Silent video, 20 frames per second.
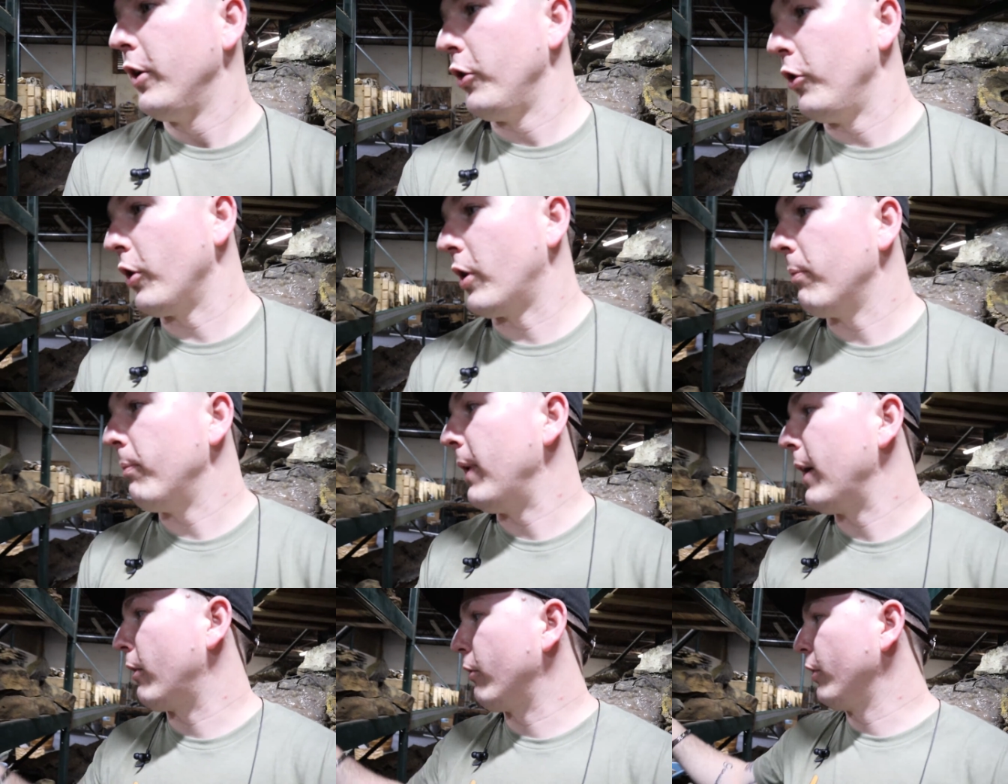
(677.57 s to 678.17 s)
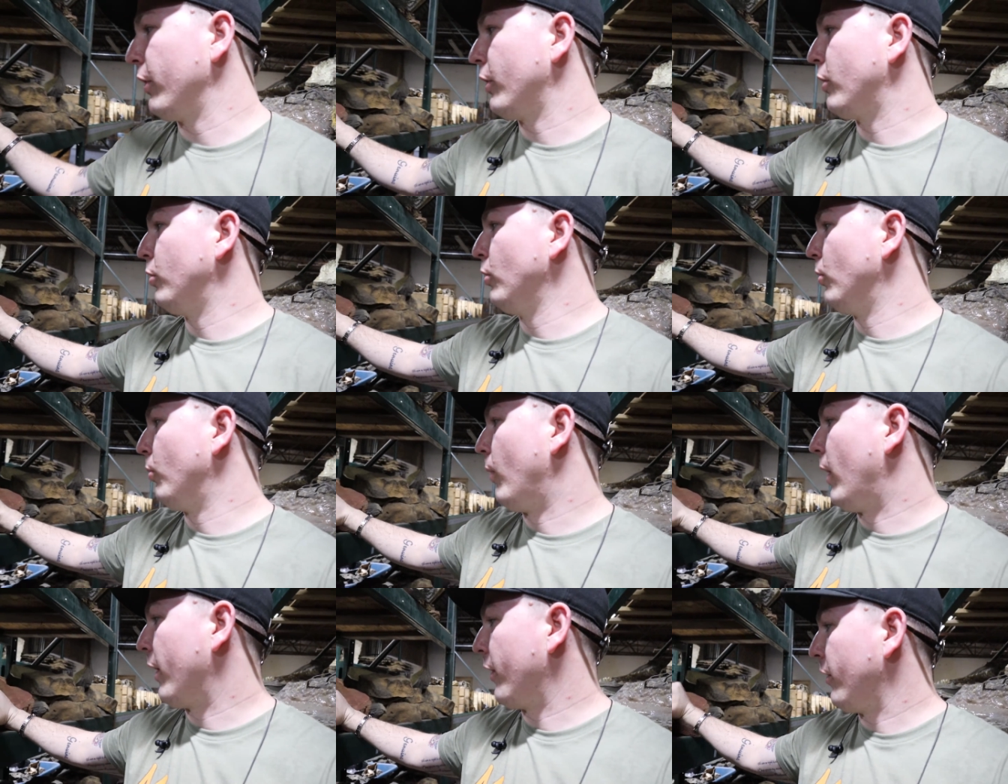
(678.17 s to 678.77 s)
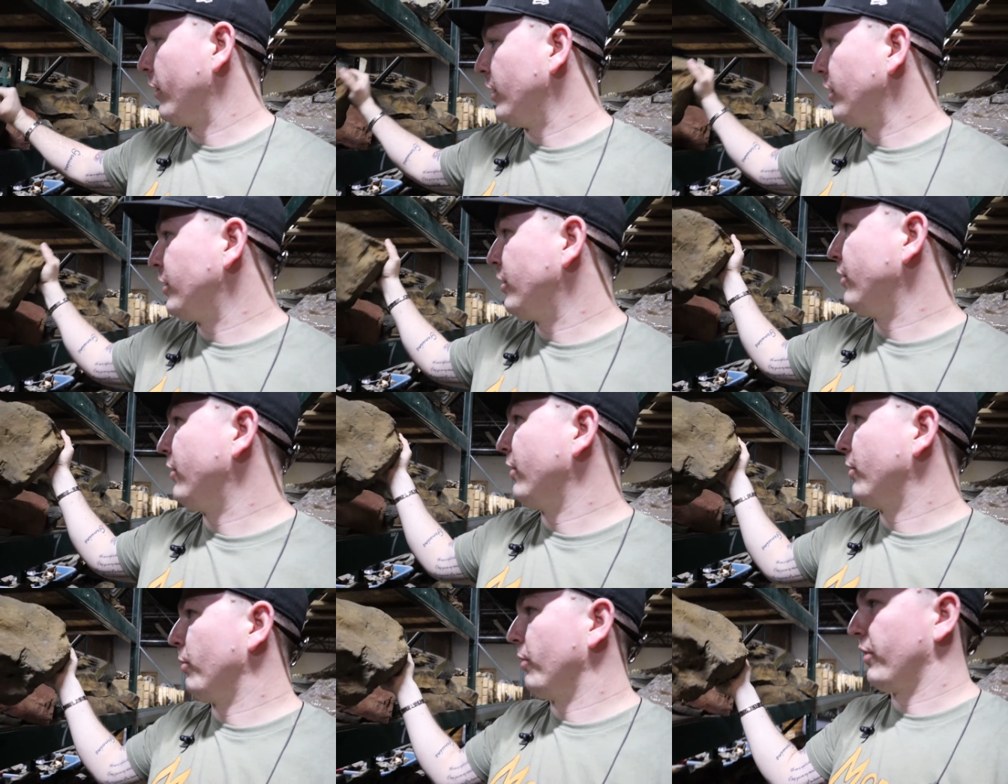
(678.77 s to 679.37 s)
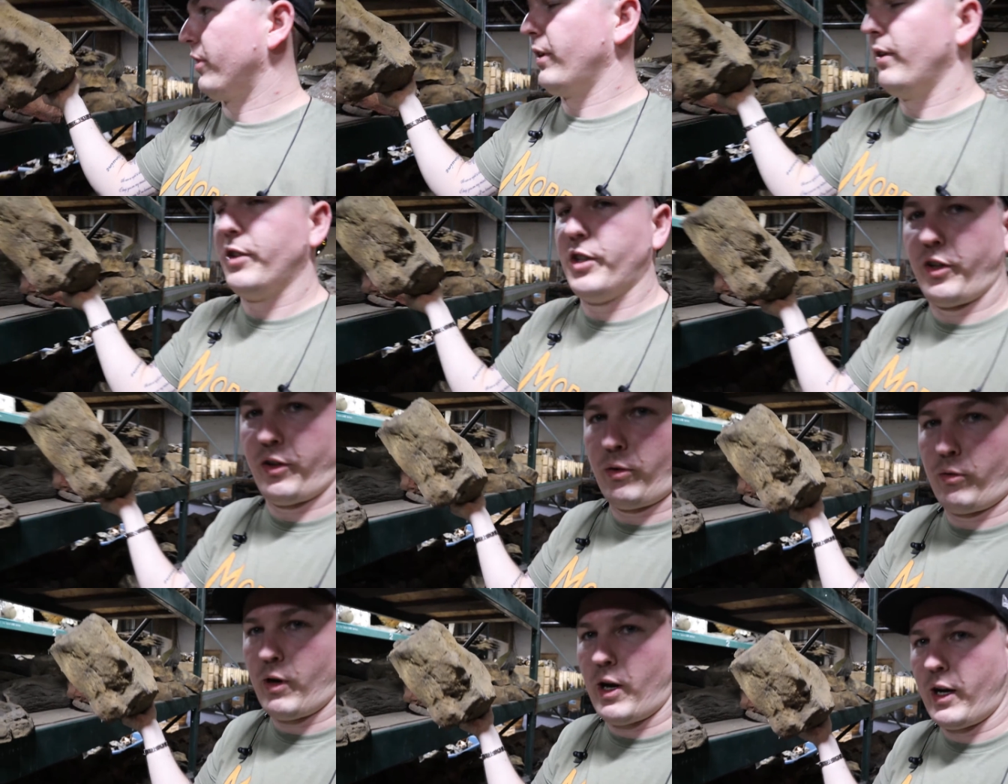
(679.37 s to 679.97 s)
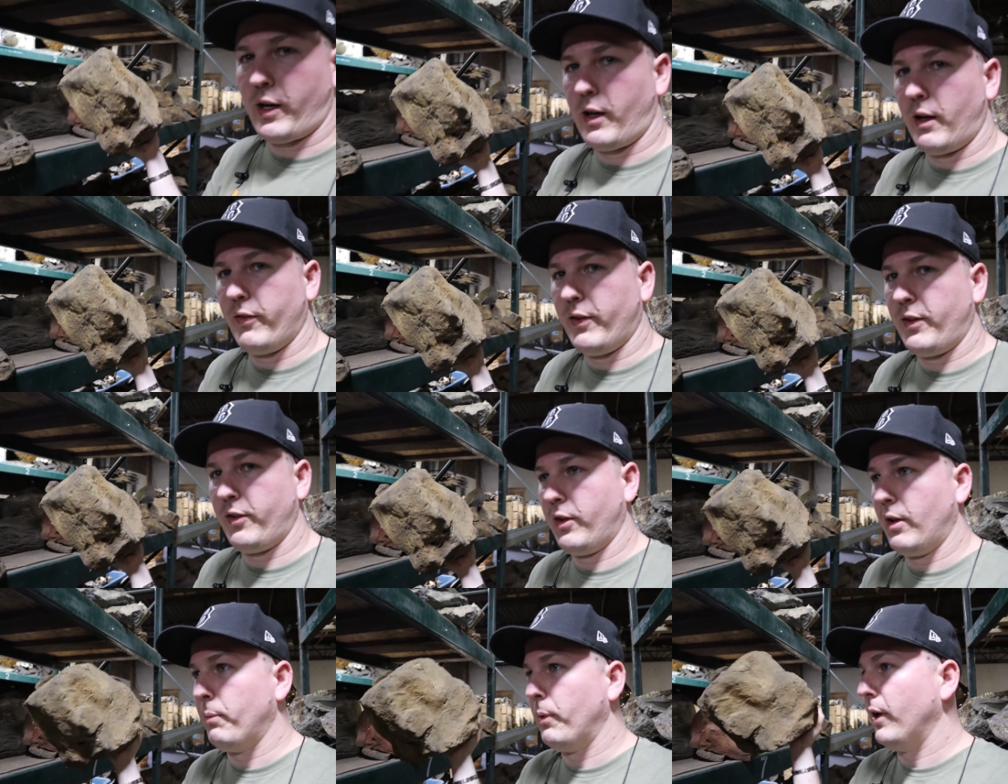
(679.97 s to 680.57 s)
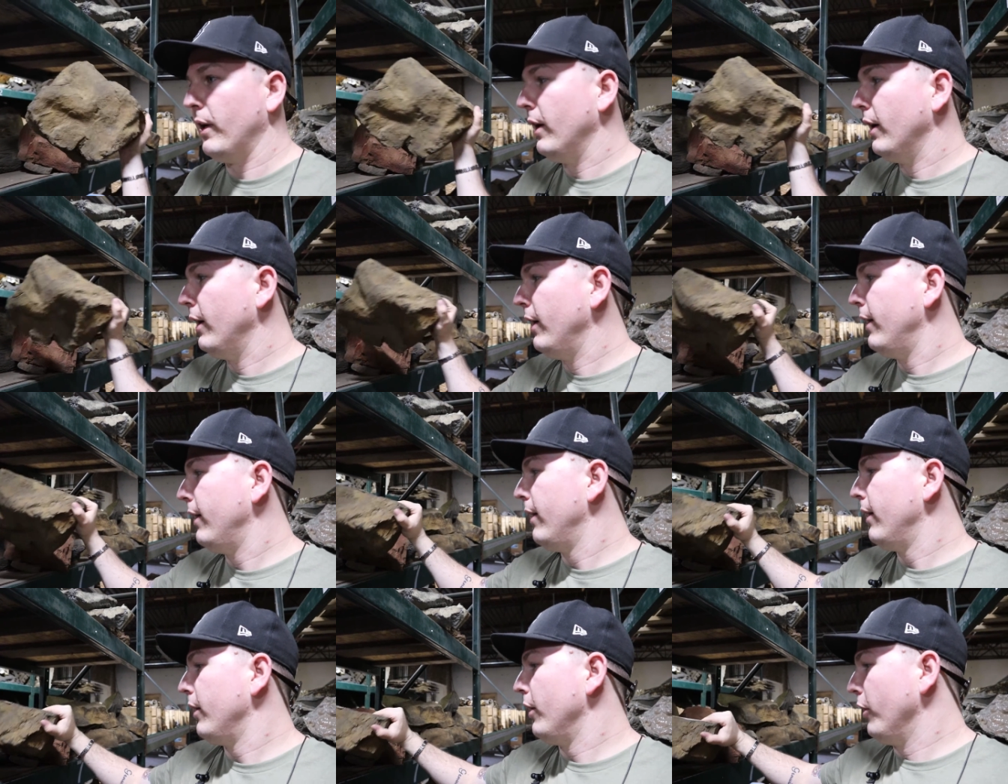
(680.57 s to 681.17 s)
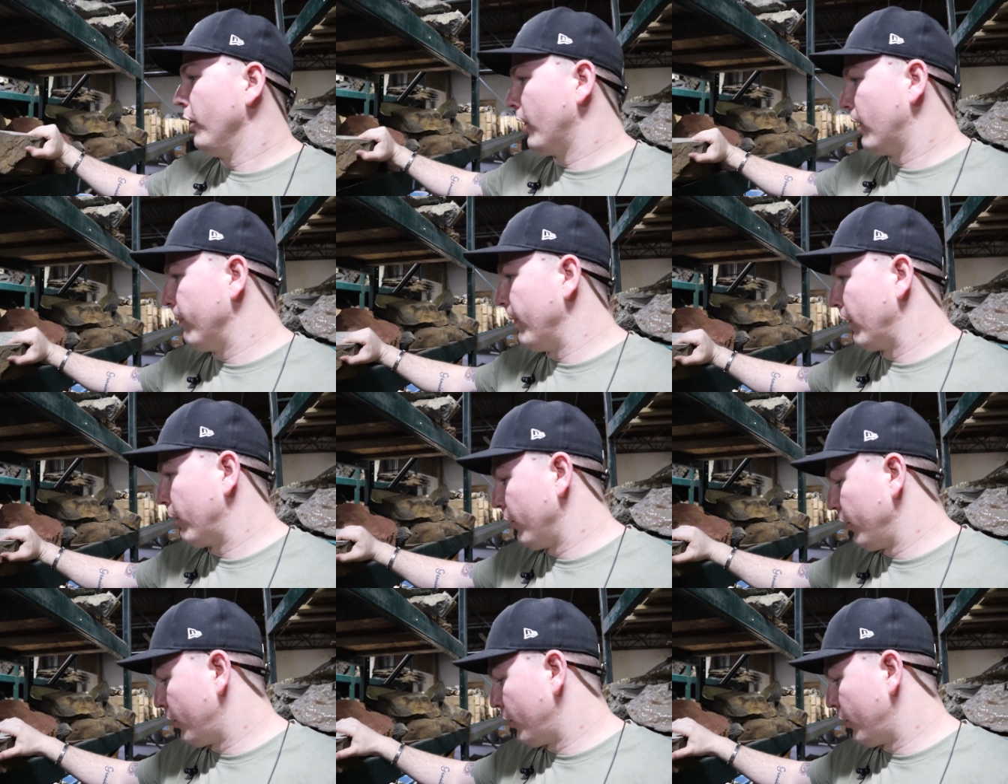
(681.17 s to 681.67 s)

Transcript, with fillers: You can make really cool water dishes. This one's just a rock, obviously, but you can make